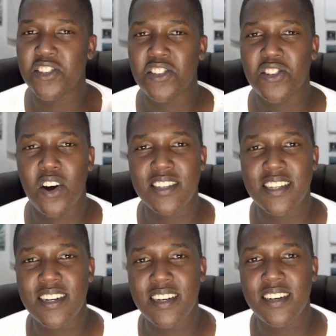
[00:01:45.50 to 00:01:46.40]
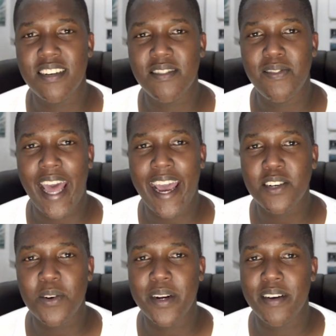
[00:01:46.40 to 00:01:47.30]
disaster
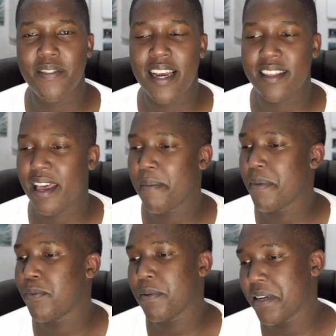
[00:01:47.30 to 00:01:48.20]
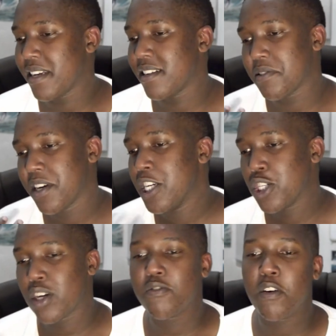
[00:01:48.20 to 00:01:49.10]
act or whatever like that, but we've been
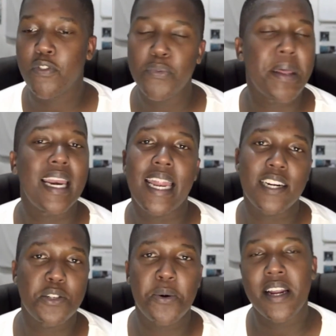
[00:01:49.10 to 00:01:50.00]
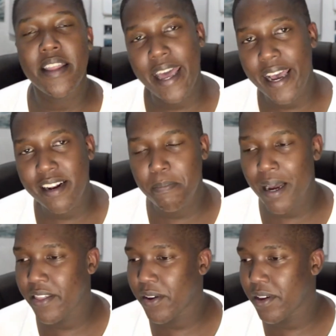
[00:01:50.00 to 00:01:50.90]
transferred from that act to another act
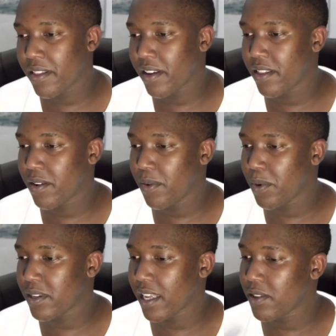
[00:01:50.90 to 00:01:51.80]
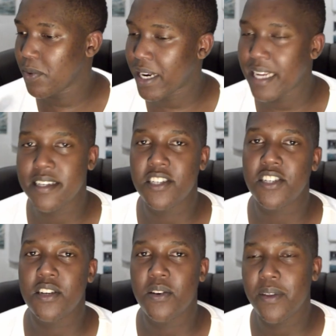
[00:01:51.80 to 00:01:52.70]
by the, the, the World Health
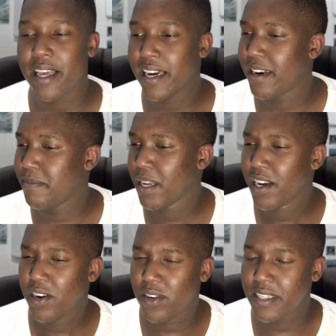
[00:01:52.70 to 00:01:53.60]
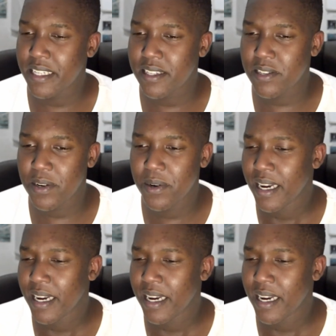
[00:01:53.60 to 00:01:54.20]
Organization and all that kind of nonsense. So